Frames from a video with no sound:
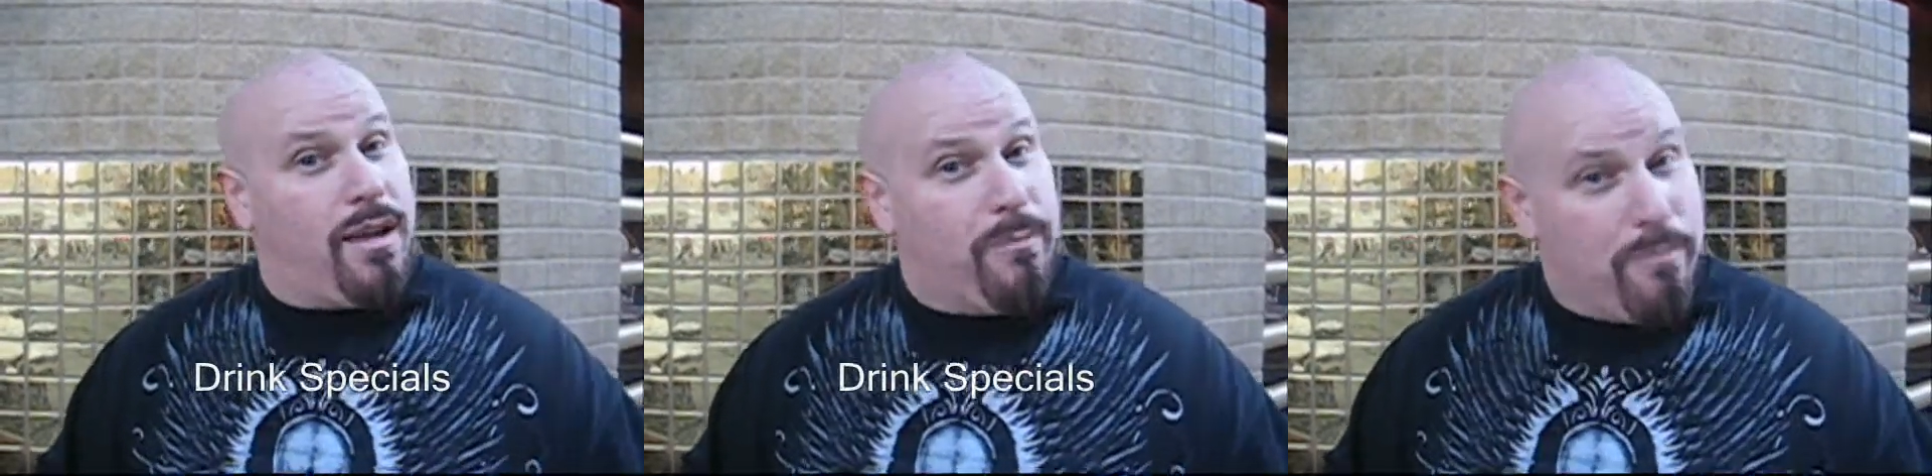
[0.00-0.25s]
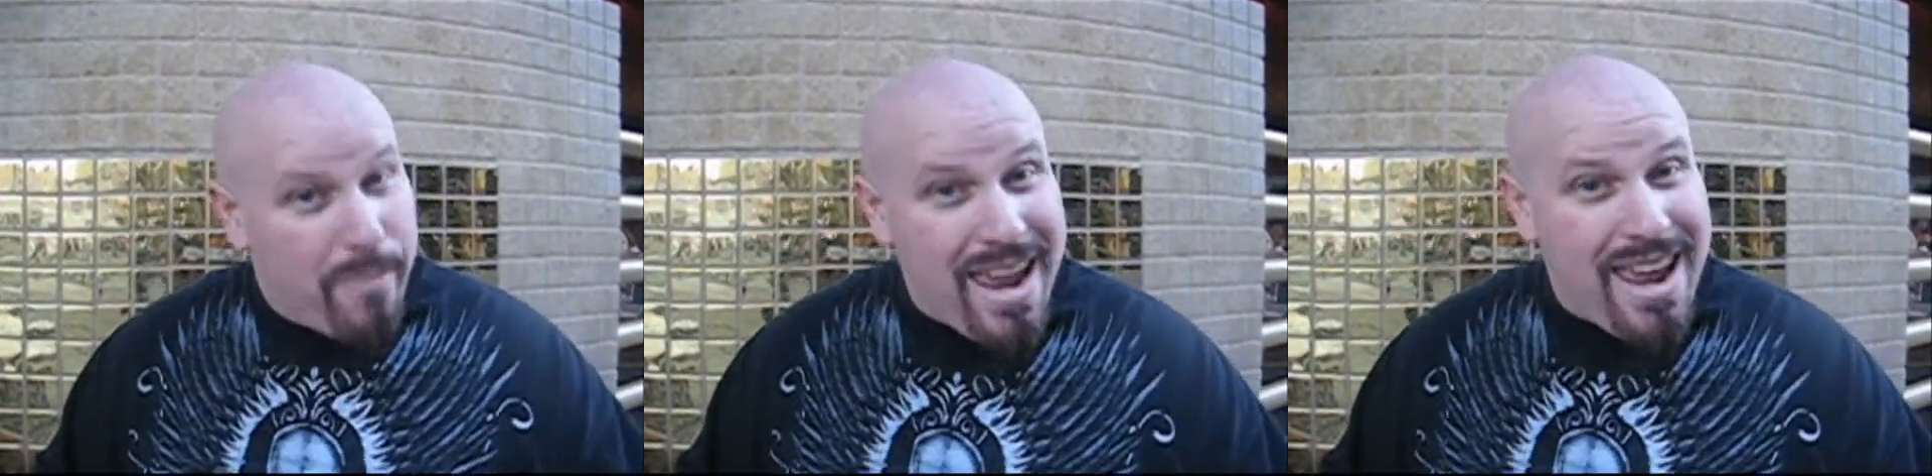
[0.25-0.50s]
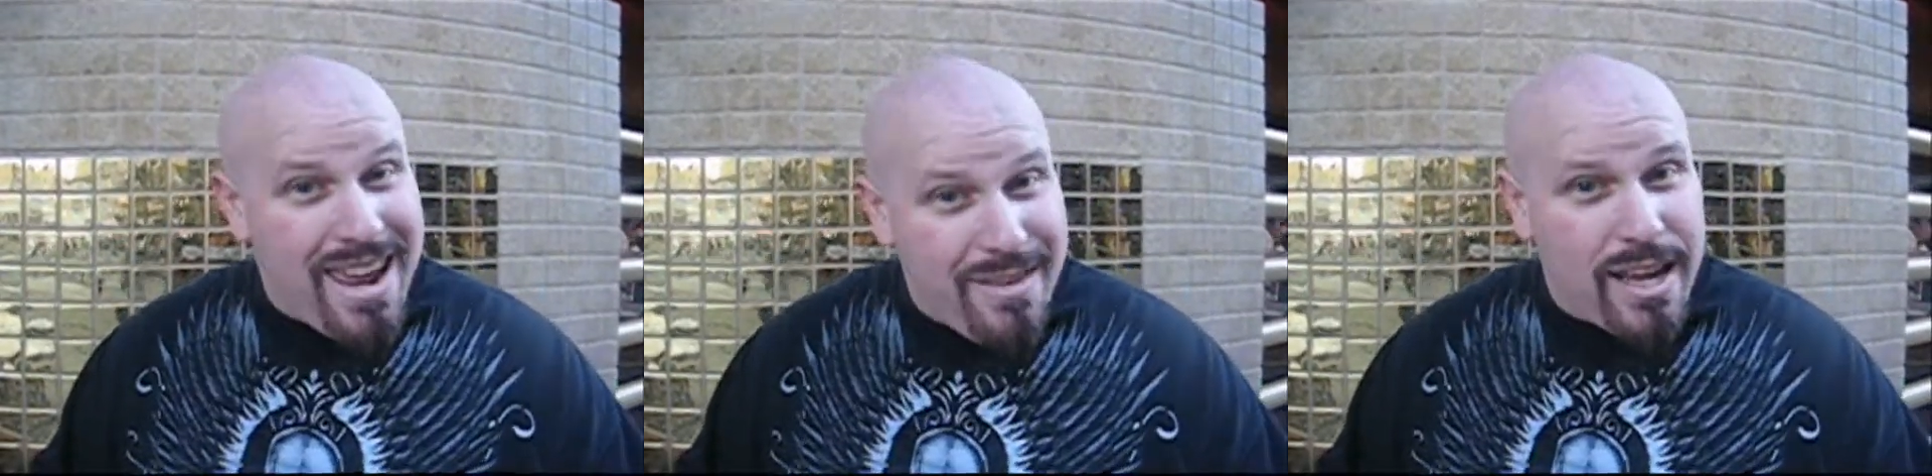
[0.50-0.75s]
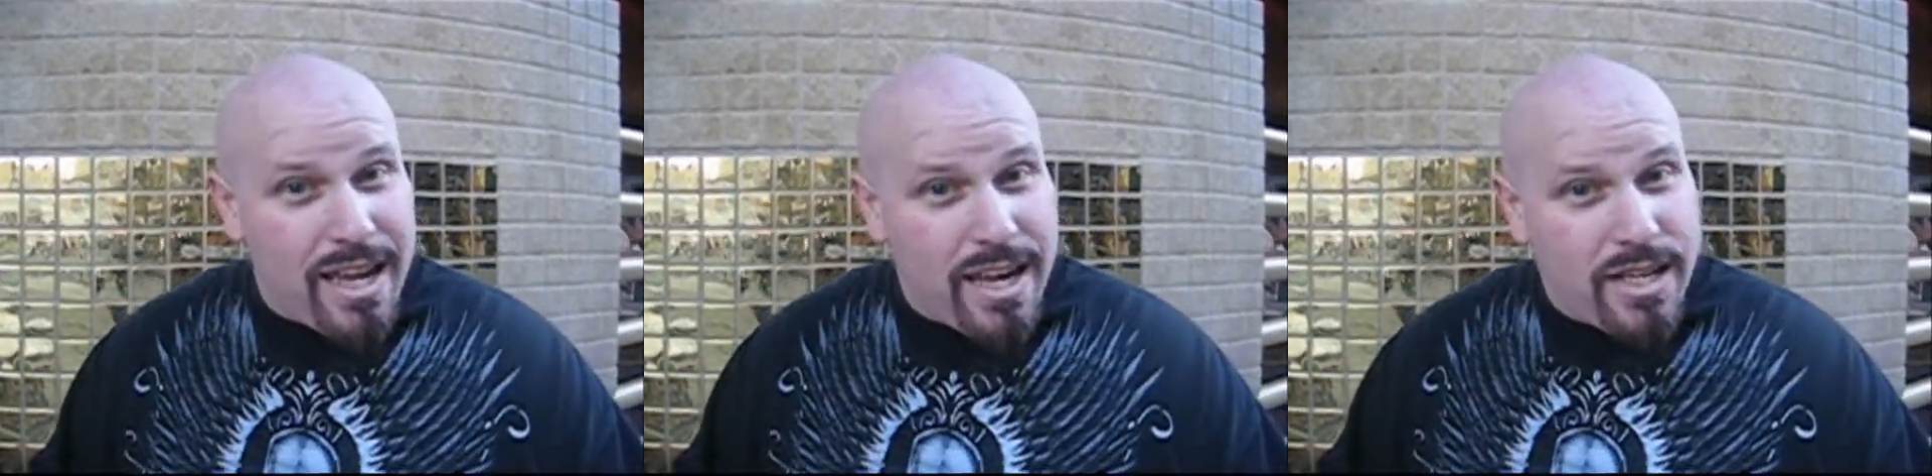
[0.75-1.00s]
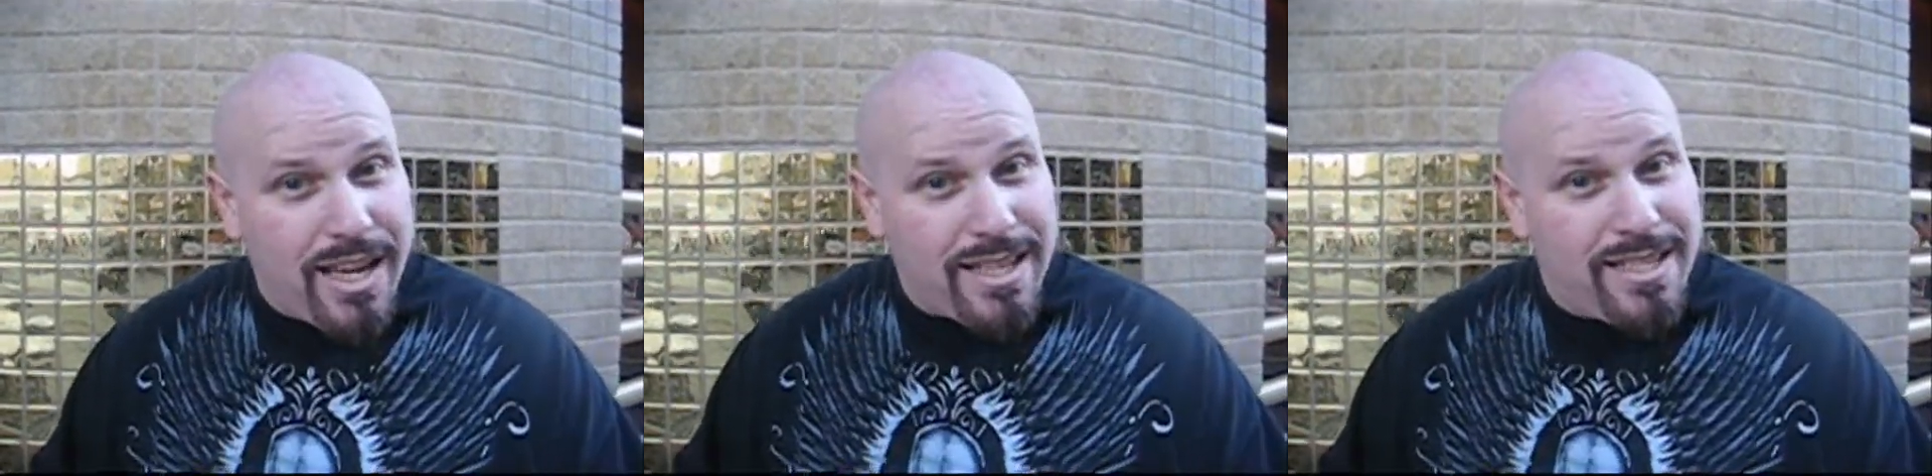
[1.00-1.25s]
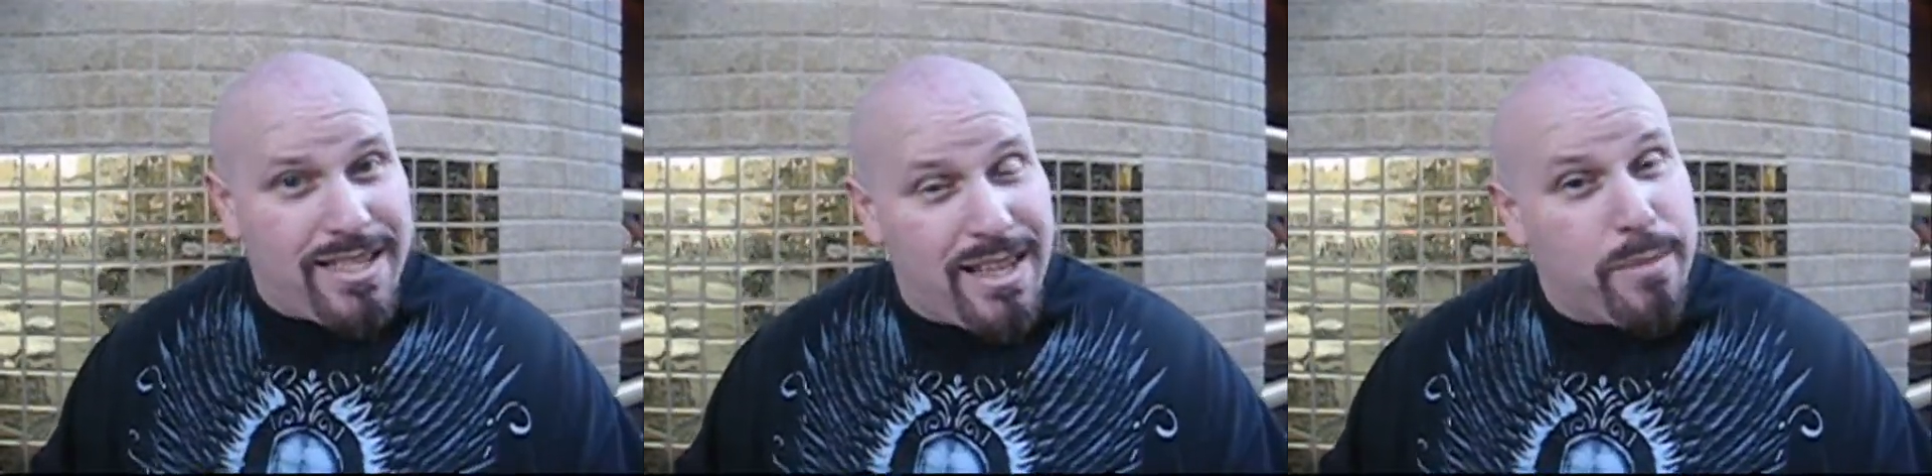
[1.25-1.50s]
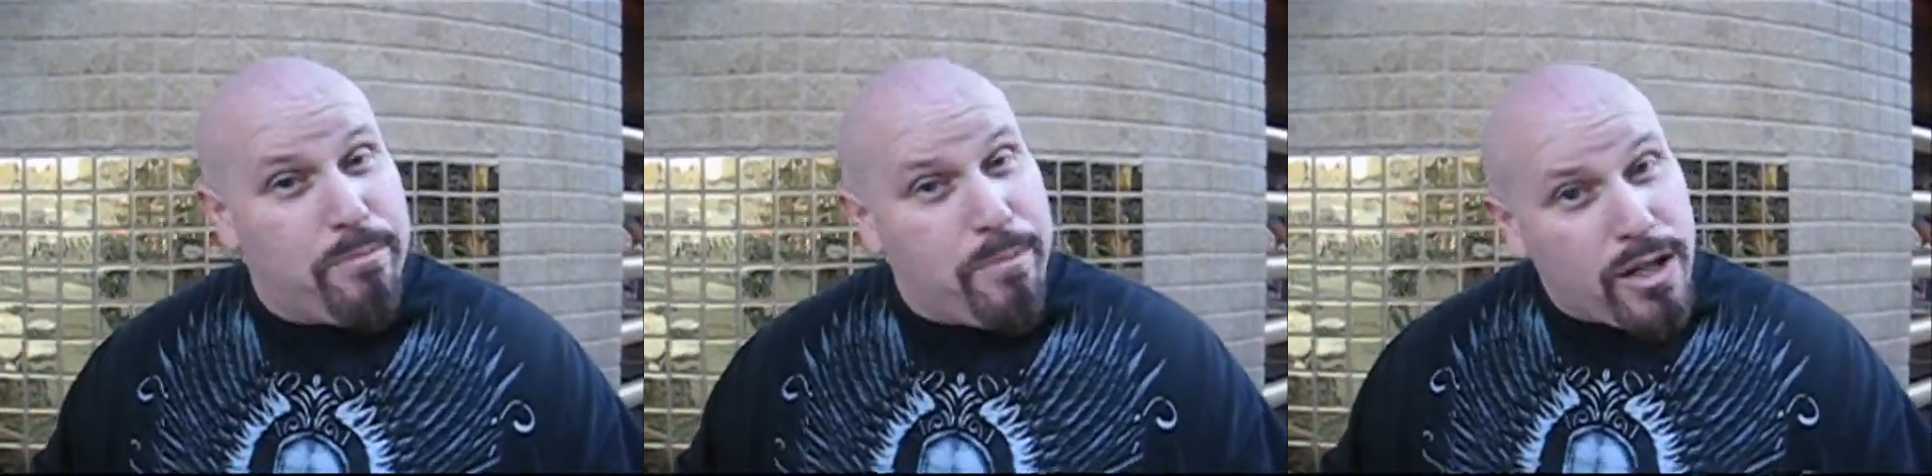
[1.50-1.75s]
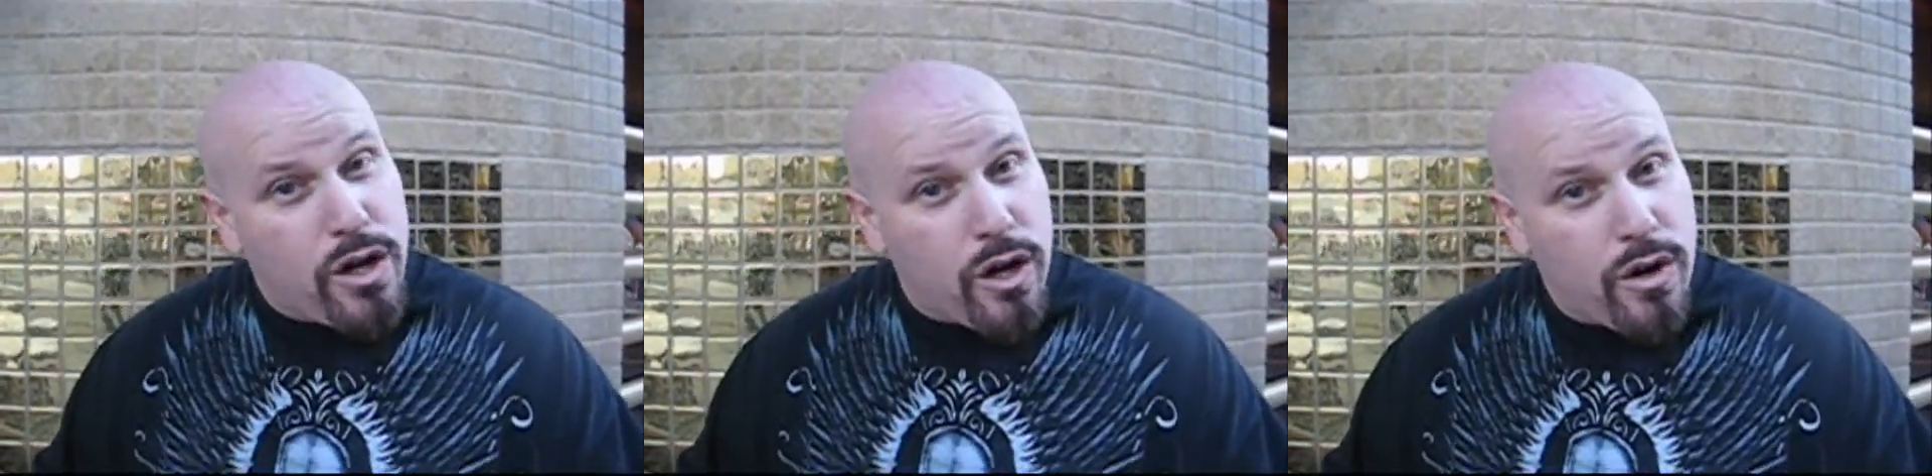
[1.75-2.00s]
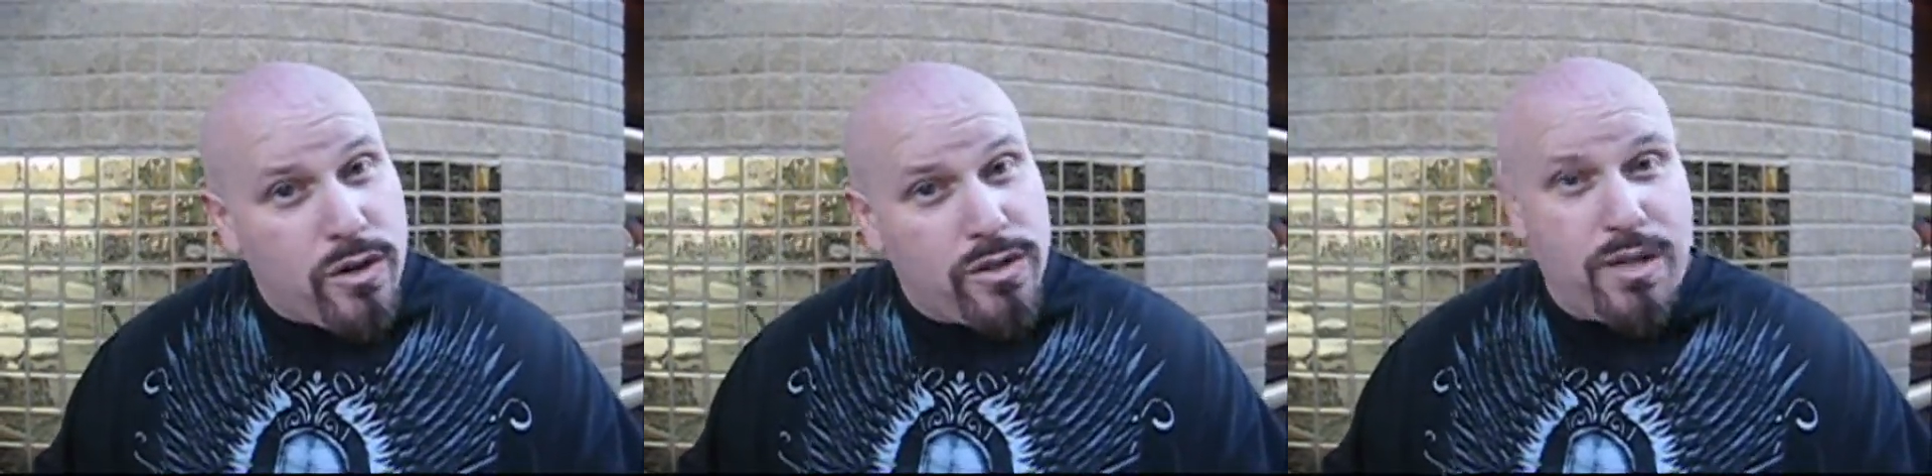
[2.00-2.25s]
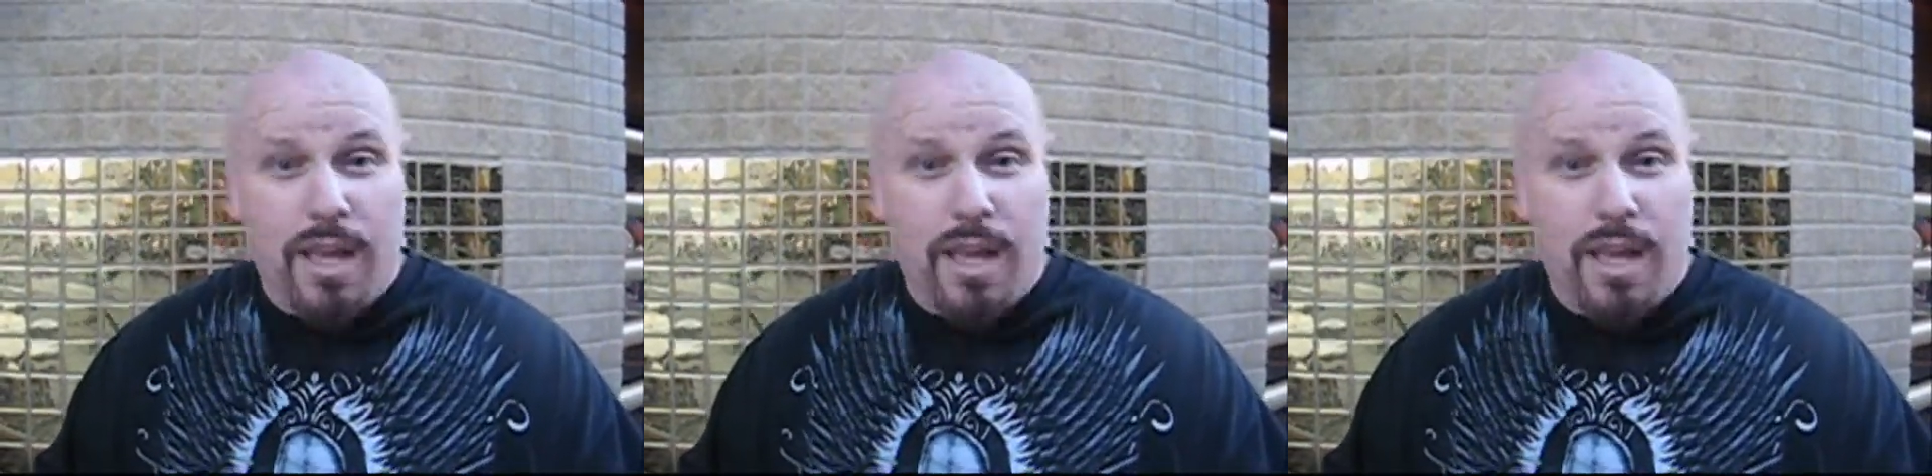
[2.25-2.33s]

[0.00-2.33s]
You may even get a chance to see the Bud Girls.